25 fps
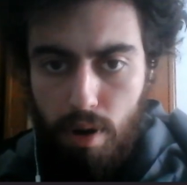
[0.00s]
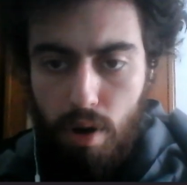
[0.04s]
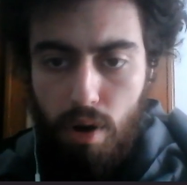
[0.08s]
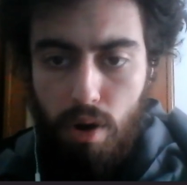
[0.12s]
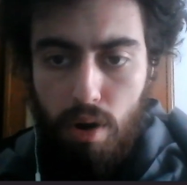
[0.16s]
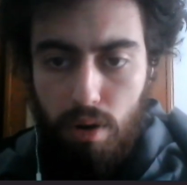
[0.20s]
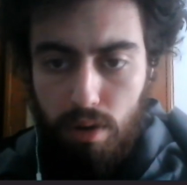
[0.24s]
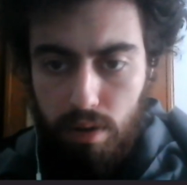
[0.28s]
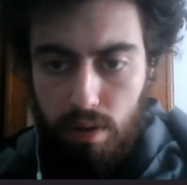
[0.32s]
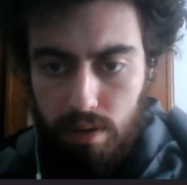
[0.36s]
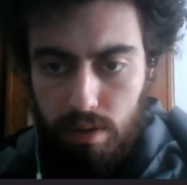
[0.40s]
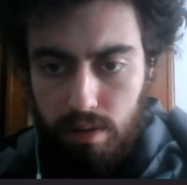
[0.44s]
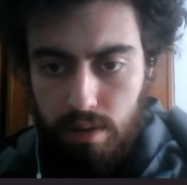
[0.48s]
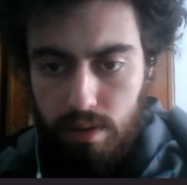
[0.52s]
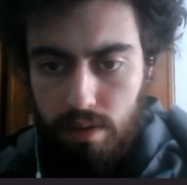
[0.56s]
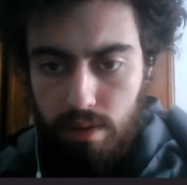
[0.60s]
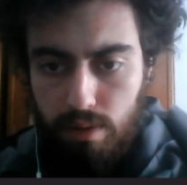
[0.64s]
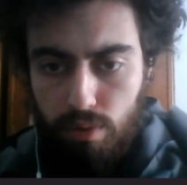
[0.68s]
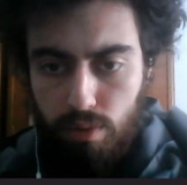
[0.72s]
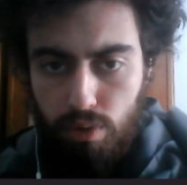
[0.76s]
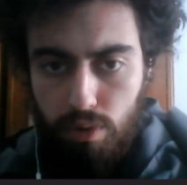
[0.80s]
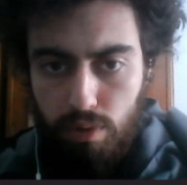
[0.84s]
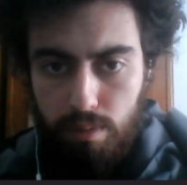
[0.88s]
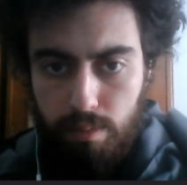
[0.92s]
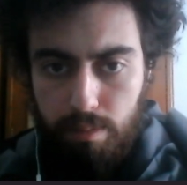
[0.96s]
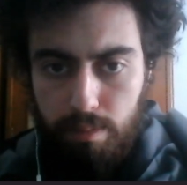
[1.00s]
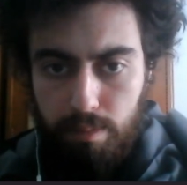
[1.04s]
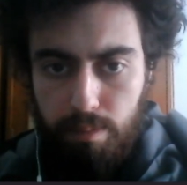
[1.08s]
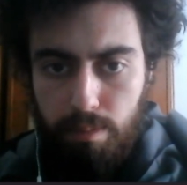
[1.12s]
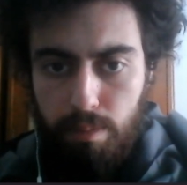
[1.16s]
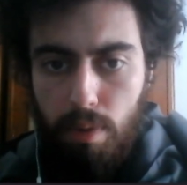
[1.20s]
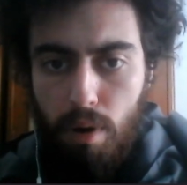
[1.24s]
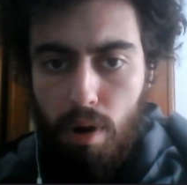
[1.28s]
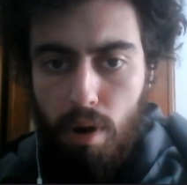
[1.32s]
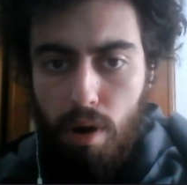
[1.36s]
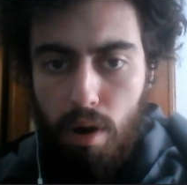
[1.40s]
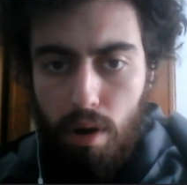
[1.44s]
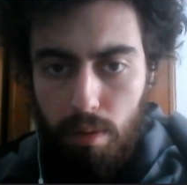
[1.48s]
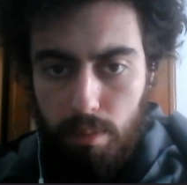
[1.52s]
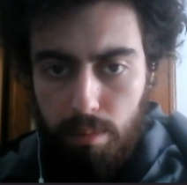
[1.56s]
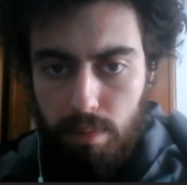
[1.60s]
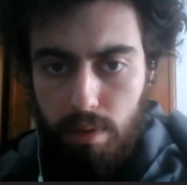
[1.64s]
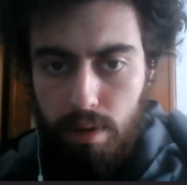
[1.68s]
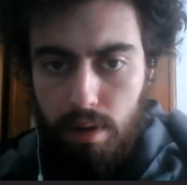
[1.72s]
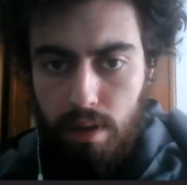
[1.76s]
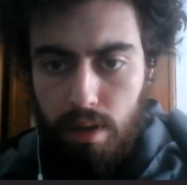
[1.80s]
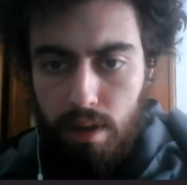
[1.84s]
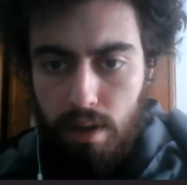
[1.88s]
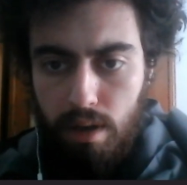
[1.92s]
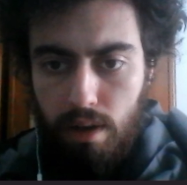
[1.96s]
part or
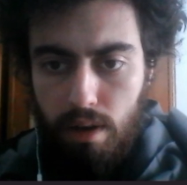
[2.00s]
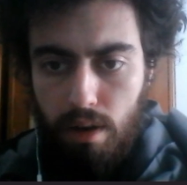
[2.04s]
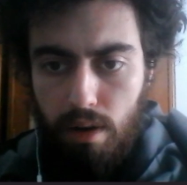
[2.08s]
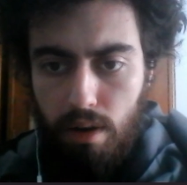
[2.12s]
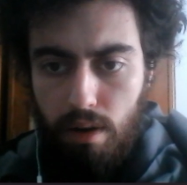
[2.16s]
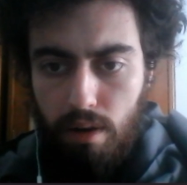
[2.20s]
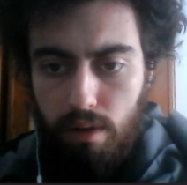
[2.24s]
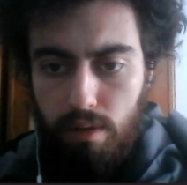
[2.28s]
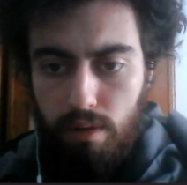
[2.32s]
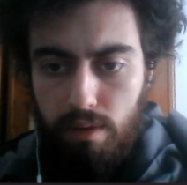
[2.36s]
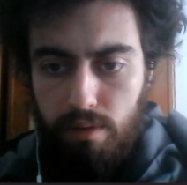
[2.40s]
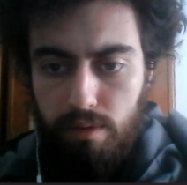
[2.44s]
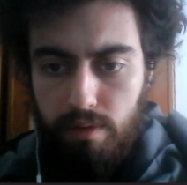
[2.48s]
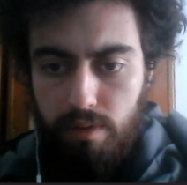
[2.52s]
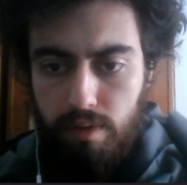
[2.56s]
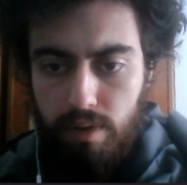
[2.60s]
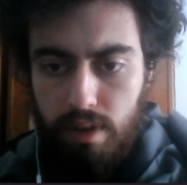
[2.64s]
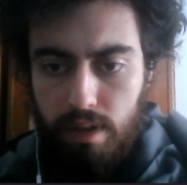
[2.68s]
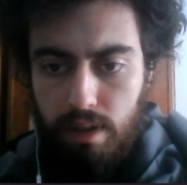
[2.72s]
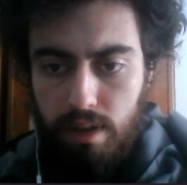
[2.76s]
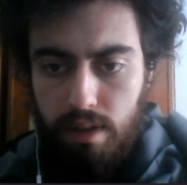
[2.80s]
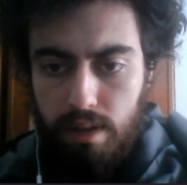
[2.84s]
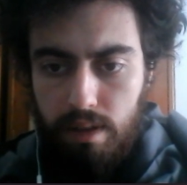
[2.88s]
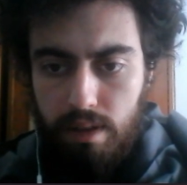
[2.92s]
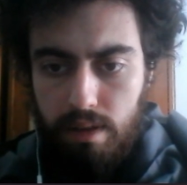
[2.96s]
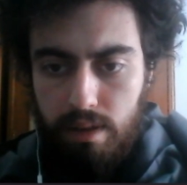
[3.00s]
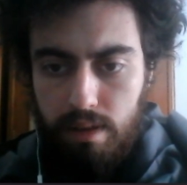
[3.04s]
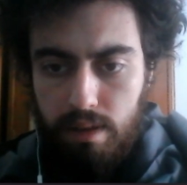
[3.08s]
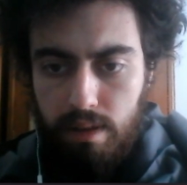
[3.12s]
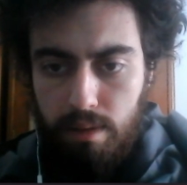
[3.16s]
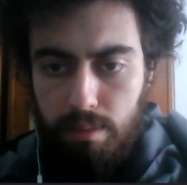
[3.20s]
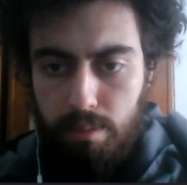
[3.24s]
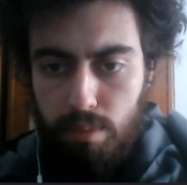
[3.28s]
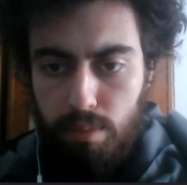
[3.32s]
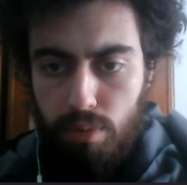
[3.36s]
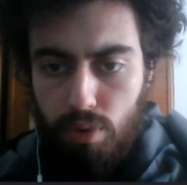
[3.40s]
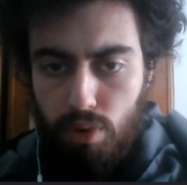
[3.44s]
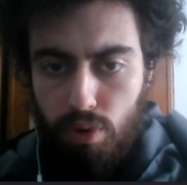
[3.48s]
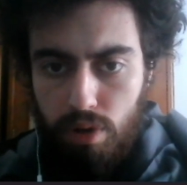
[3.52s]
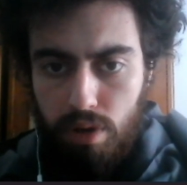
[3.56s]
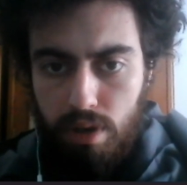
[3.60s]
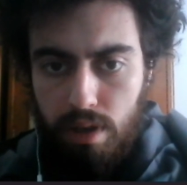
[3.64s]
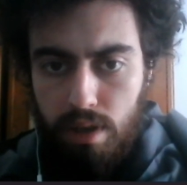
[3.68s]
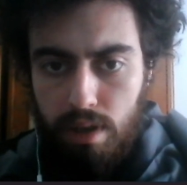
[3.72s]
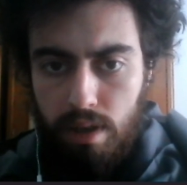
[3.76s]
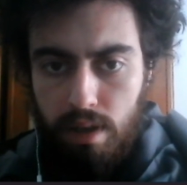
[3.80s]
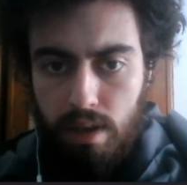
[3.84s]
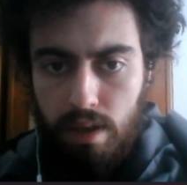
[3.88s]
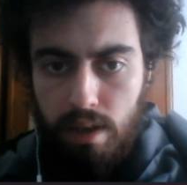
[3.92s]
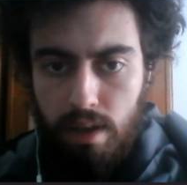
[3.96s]
bob of the book
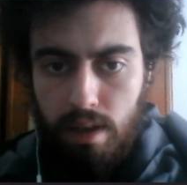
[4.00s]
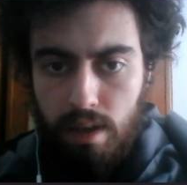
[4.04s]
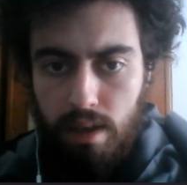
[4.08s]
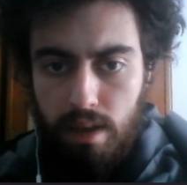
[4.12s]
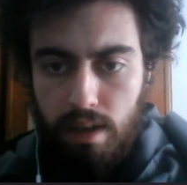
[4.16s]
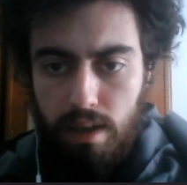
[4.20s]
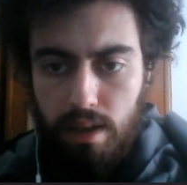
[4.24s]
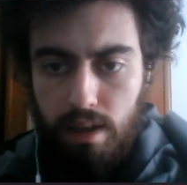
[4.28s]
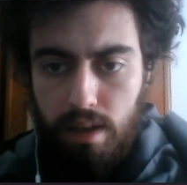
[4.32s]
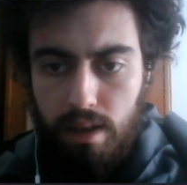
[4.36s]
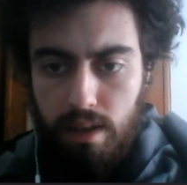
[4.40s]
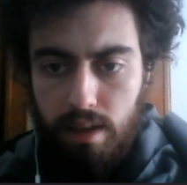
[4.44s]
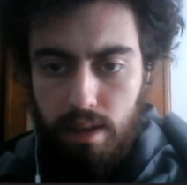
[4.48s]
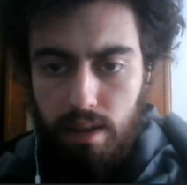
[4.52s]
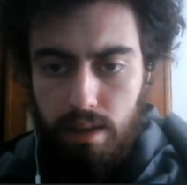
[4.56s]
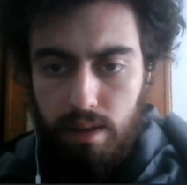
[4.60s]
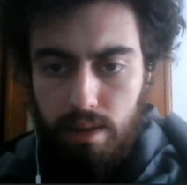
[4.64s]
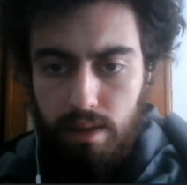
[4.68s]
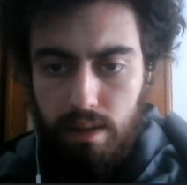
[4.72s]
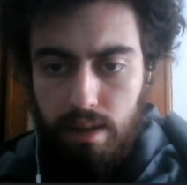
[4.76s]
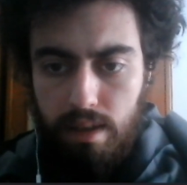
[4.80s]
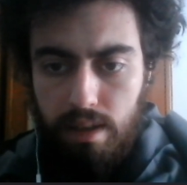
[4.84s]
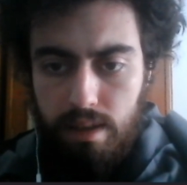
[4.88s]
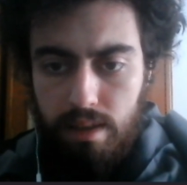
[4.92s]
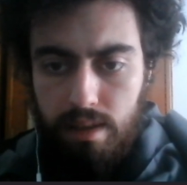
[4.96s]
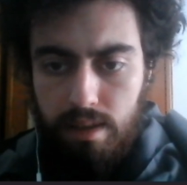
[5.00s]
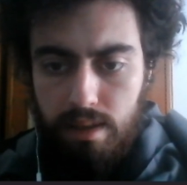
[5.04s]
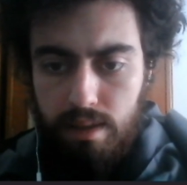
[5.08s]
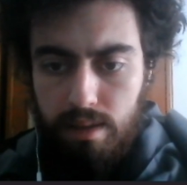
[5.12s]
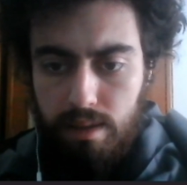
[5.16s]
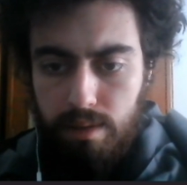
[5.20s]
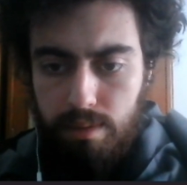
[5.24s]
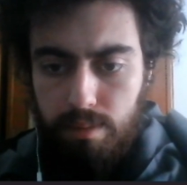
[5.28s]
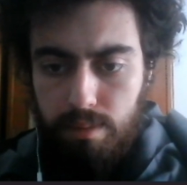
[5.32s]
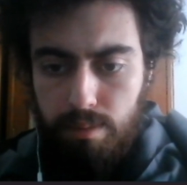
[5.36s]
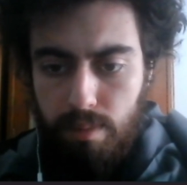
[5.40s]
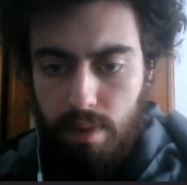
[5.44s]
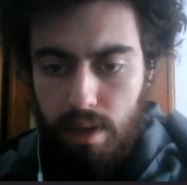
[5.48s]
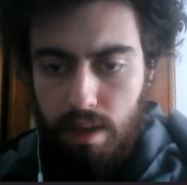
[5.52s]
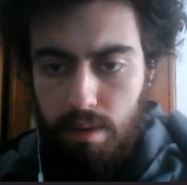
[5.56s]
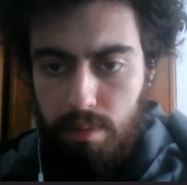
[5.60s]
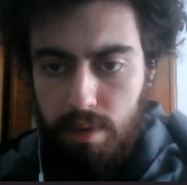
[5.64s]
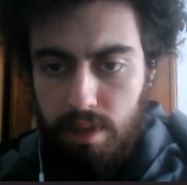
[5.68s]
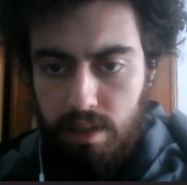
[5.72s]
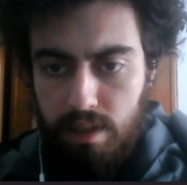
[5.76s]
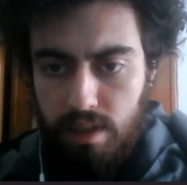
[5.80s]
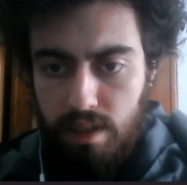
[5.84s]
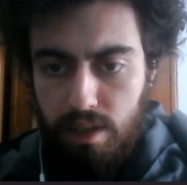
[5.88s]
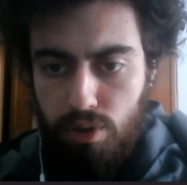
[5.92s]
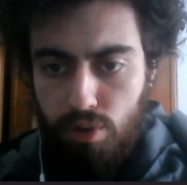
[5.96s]
this may
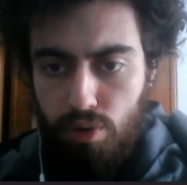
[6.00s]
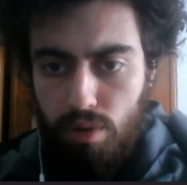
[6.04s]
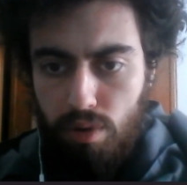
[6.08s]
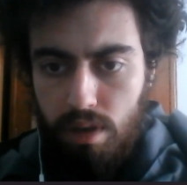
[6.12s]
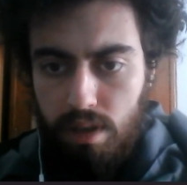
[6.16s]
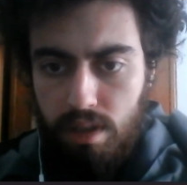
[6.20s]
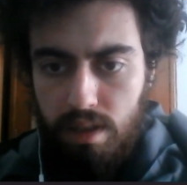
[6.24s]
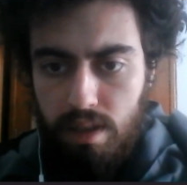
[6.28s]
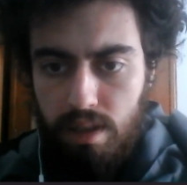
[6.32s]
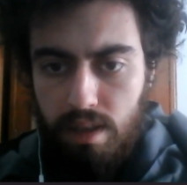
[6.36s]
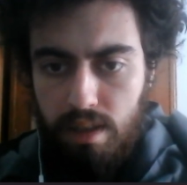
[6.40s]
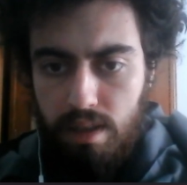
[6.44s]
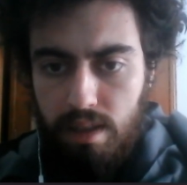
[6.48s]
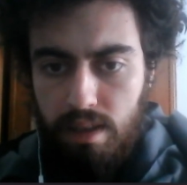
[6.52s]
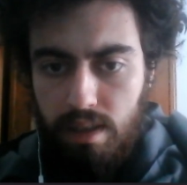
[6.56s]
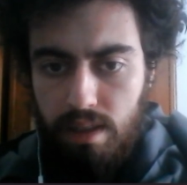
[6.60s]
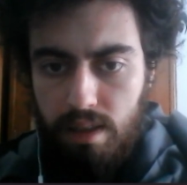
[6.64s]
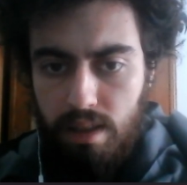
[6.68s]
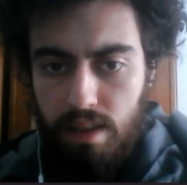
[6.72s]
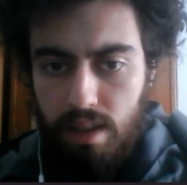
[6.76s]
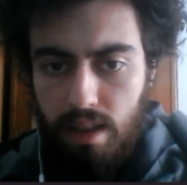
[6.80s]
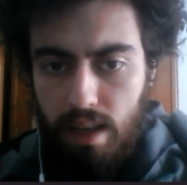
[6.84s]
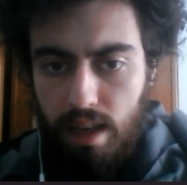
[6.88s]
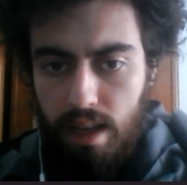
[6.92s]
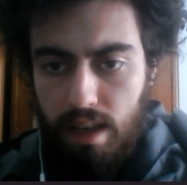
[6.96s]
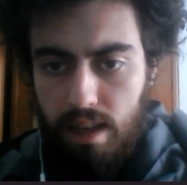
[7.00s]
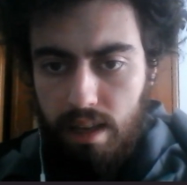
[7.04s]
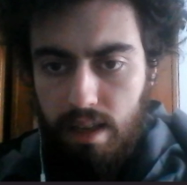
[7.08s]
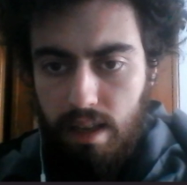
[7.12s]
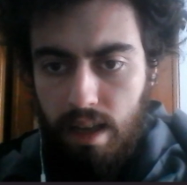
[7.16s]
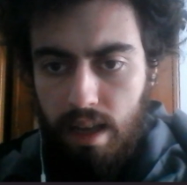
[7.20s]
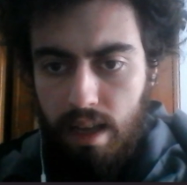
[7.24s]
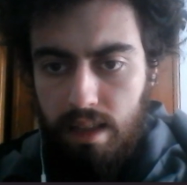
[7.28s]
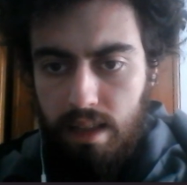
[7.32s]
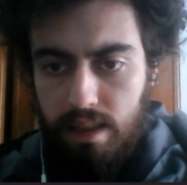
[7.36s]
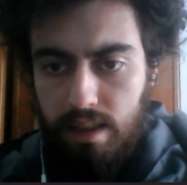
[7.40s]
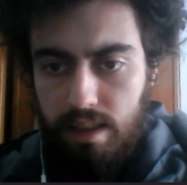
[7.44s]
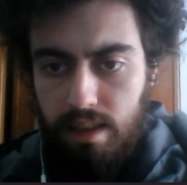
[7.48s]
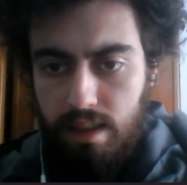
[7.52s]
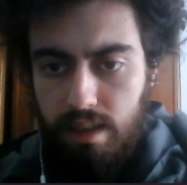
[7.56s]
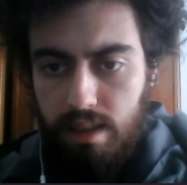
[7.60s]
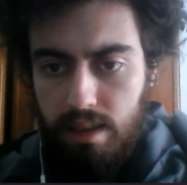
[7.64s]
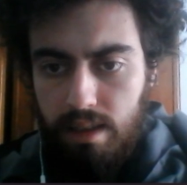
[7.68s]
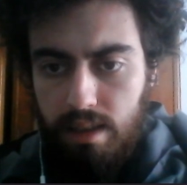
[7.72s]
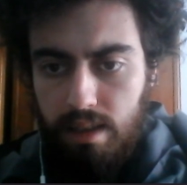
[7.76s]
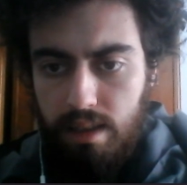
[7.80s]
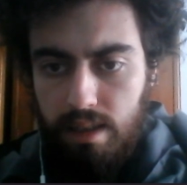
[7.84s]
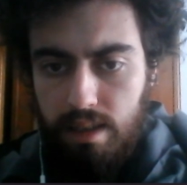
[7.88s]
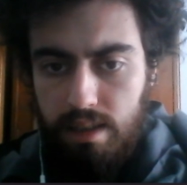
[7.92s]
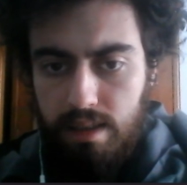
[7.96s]
be situated in, and
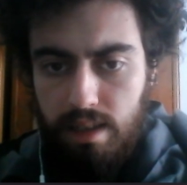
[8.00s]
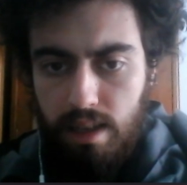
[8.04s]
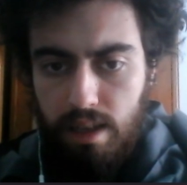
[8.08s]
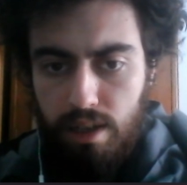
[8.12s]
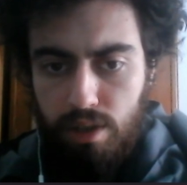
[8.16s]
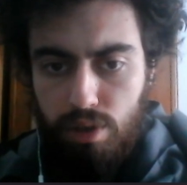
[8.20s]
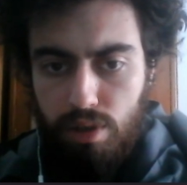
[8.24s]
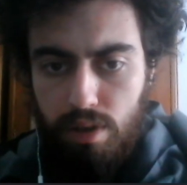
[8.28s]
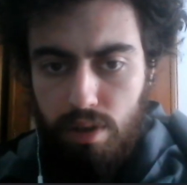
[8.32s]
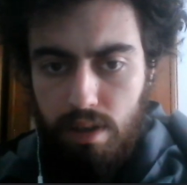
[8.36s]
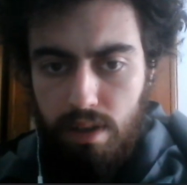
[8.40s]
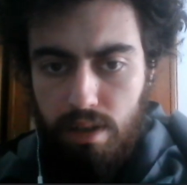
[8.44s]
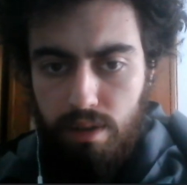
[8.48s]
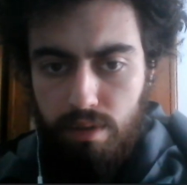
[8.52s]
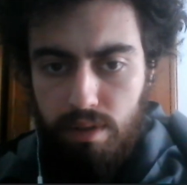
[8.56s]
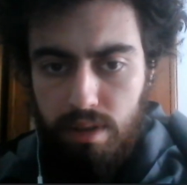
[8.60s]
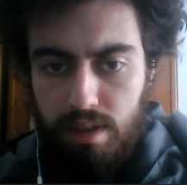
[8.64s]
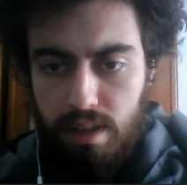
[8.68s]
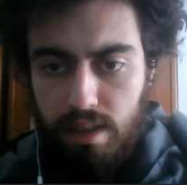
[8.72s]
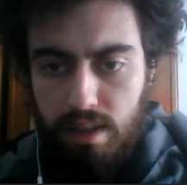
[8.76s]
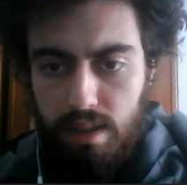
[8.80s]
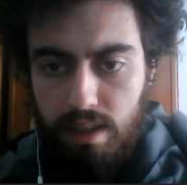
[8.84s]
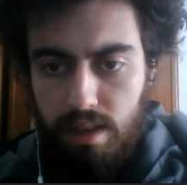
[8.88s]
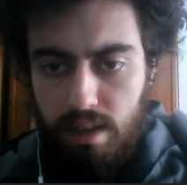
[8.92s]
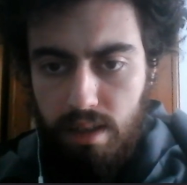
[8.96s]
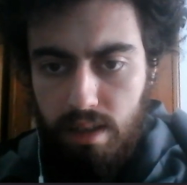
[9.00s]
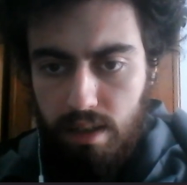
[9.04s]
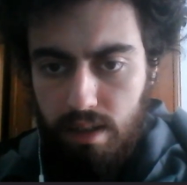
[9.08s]
it's actually written